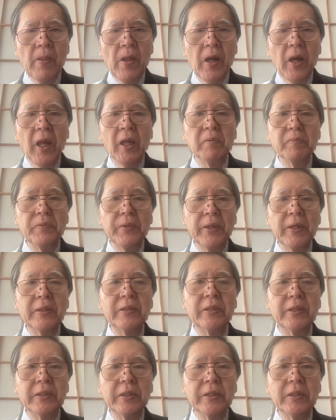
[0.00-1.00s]
I'm
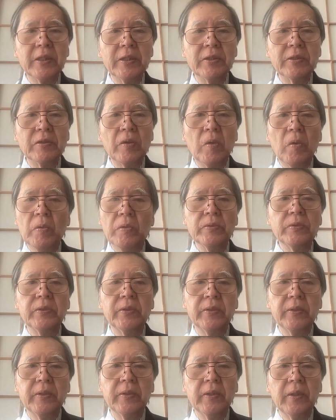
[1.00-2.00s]
80 years old
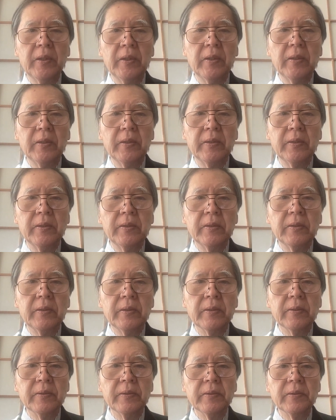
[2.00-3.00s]

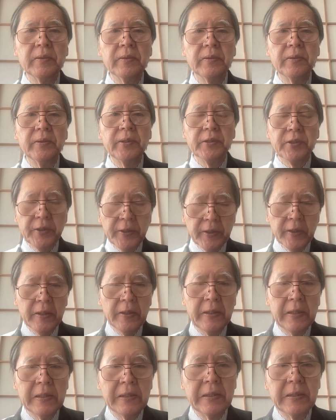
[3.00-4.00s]
this year.
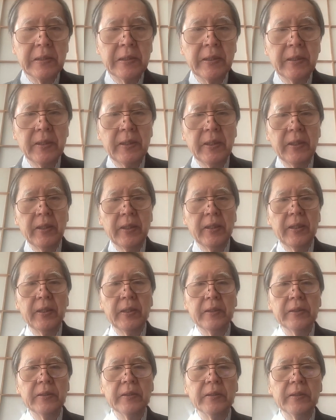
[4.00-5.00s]

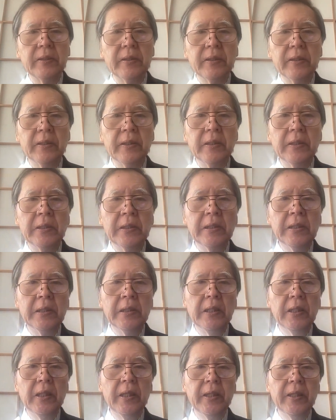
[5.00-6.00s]
And
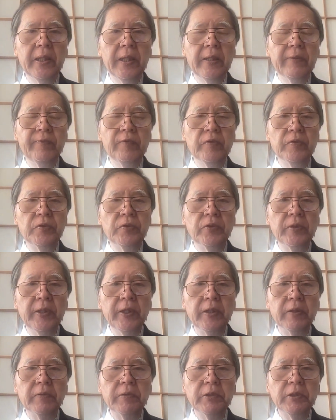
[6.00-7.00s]
I have used
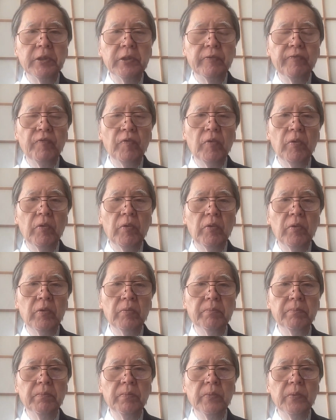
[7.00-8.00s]
English
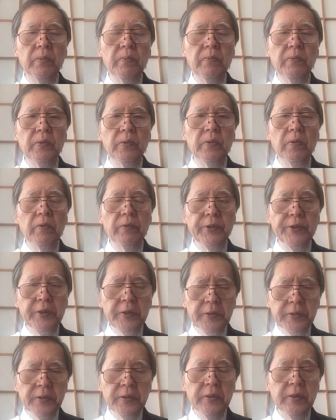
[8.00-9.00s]
for long
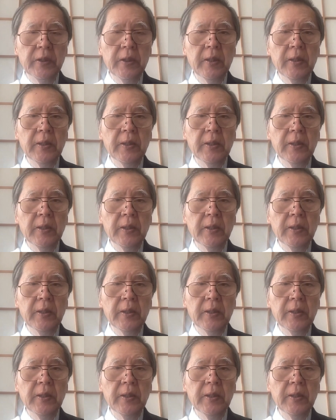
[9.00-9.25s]
years,